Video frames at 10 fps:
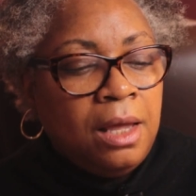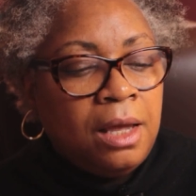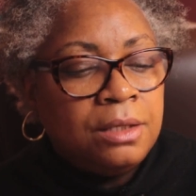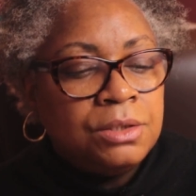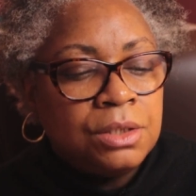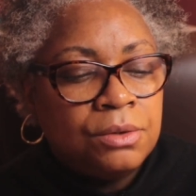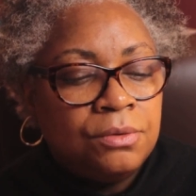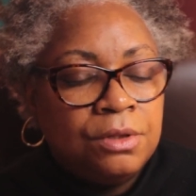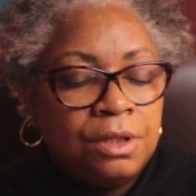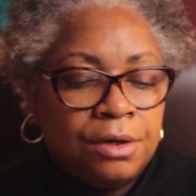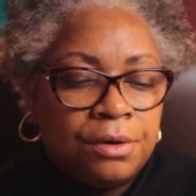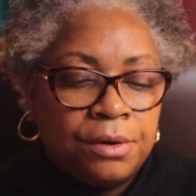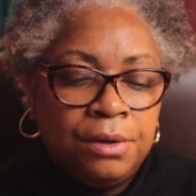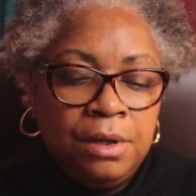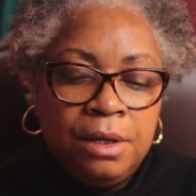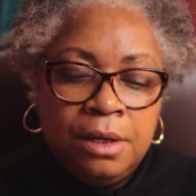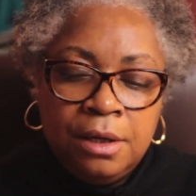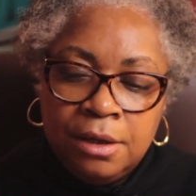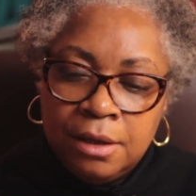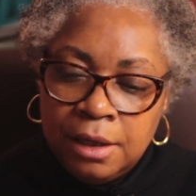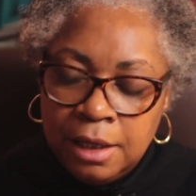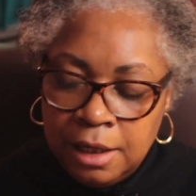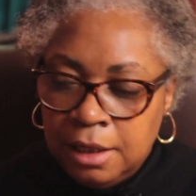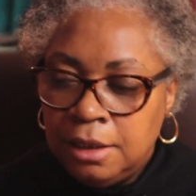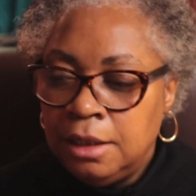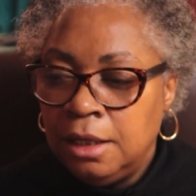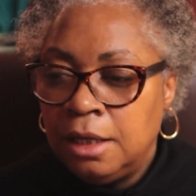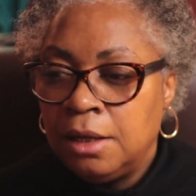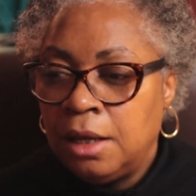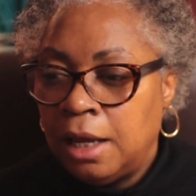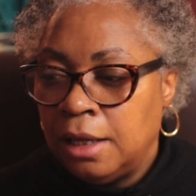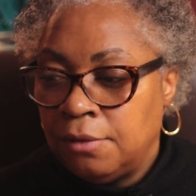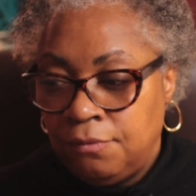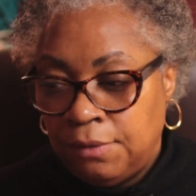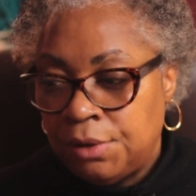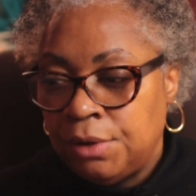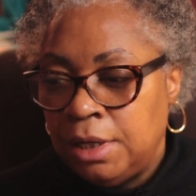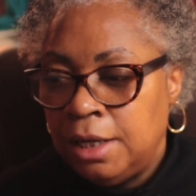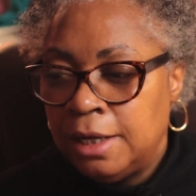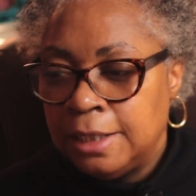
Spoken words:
And so they're in a very